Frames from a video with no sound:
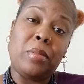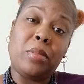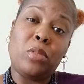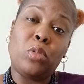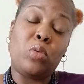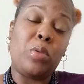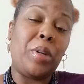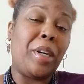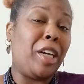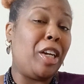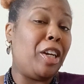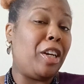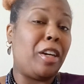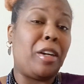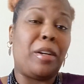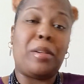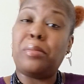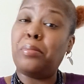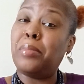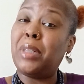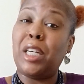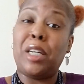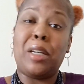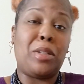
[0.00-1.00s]
When,
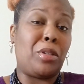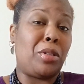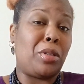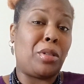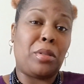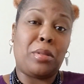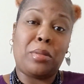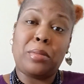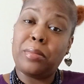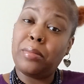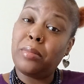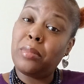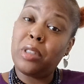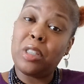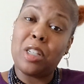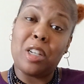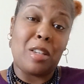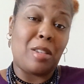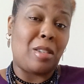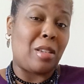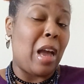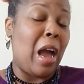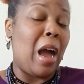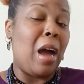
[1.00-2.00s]
bitch?
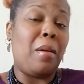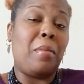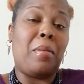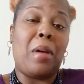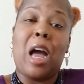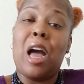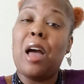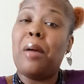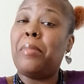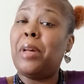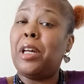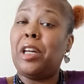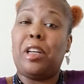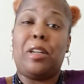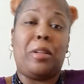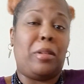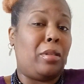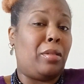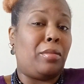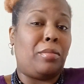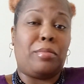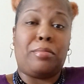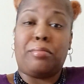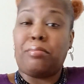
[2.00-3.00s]
Cause I, I
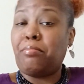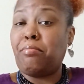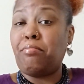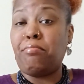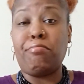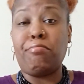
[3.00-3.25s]
mean,